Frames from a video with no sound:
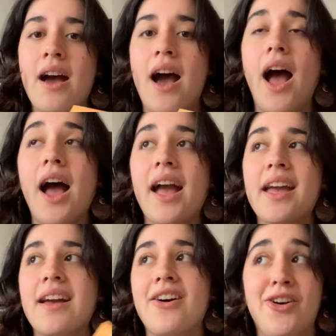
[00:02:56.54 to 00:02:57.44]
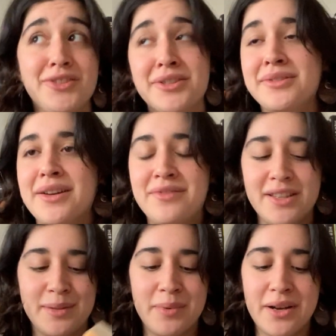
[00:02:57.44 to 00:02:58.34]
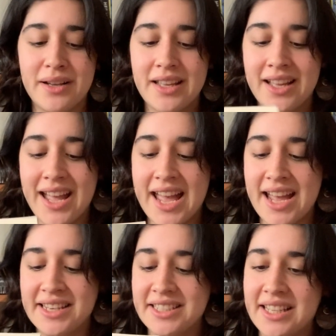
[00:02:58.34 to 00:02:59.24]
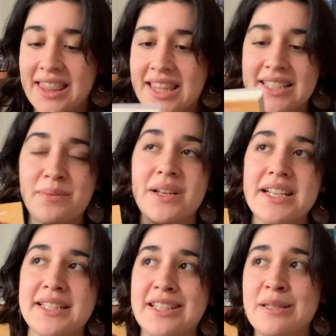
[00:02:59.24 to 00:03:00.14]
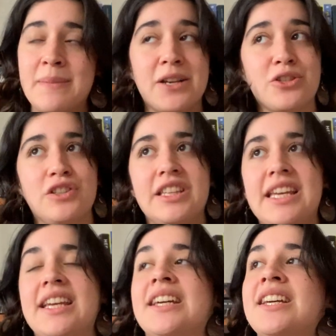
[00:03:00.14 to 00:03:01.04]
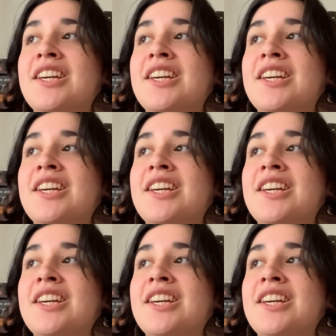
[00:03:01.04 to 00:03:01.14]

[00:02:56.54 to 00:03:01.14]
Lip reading: I also loved this book, and this one is especially